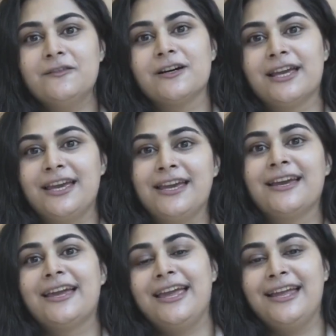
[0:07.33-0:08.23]

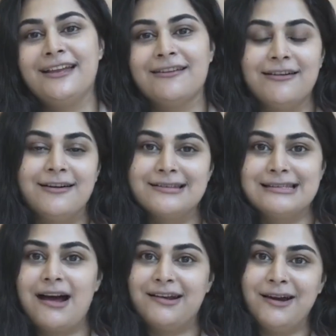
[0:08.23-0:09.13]
working in a
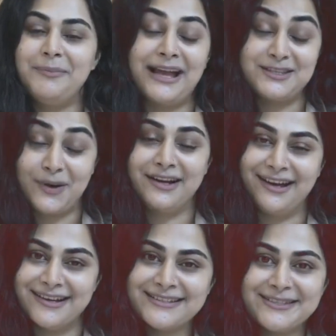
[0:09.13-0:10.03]
startup as one
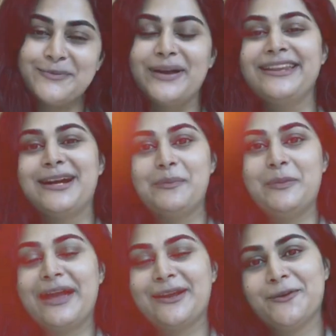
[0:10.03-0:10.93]
does when they come
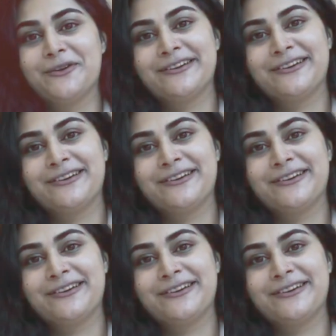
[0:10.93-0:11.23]
to Bangalore.